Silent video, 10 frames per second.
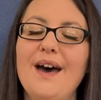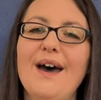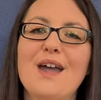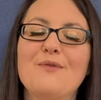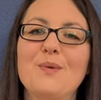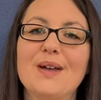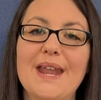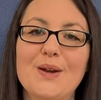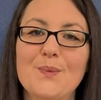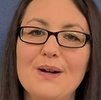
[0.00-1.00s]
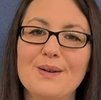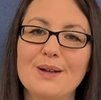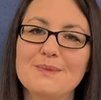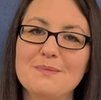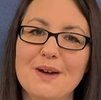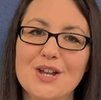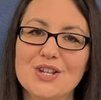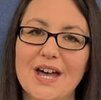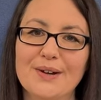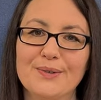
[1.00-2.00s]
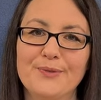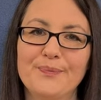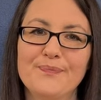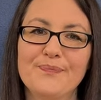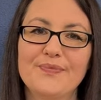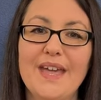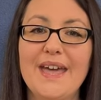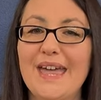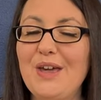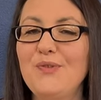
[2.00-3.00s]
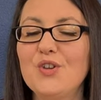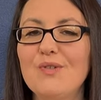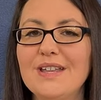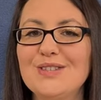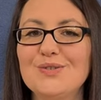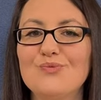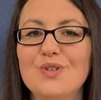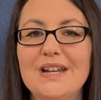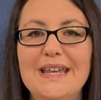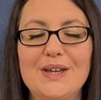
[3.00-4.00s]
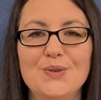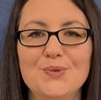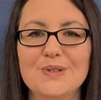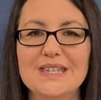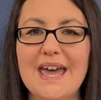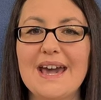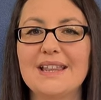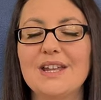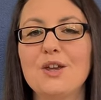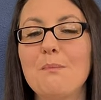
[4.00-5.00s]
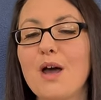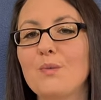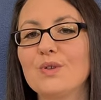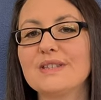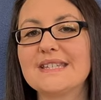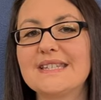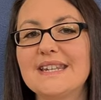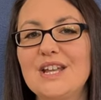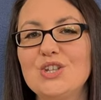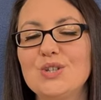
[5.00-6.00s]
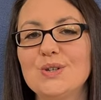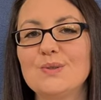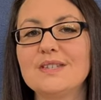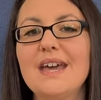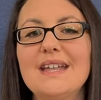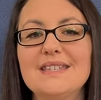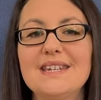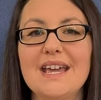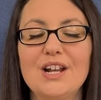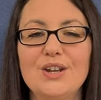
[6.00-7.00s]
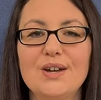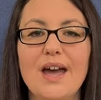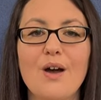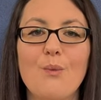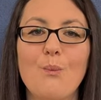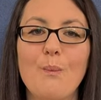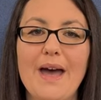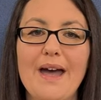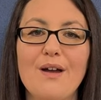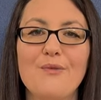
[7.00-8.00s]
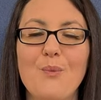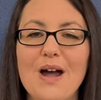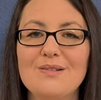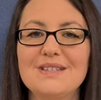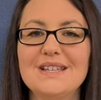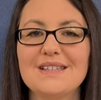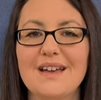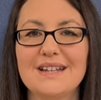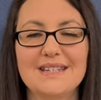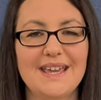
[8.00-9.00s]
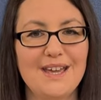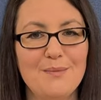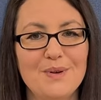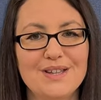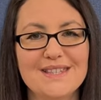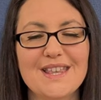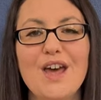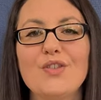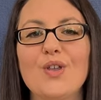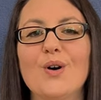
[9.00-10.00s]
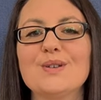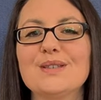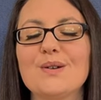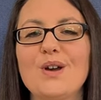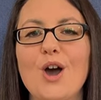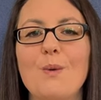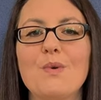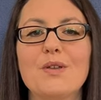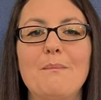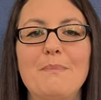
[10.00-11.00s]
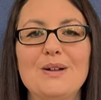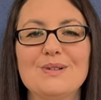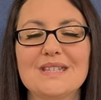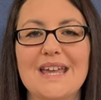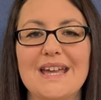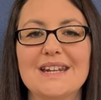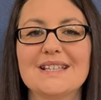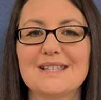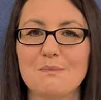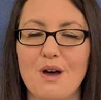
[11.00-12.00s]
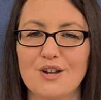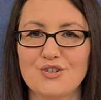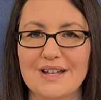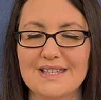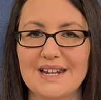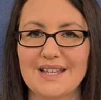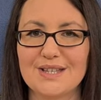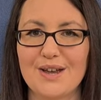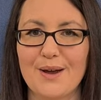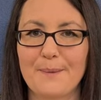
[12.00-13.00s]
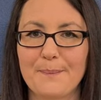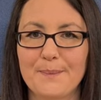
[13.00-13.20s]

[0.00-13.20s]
Hi everyone and welcome to my channel. If you're into really cool tech then you might want to stay tuned to take a look at a pair of well-designed earbuds that also come with a built-in smart translator.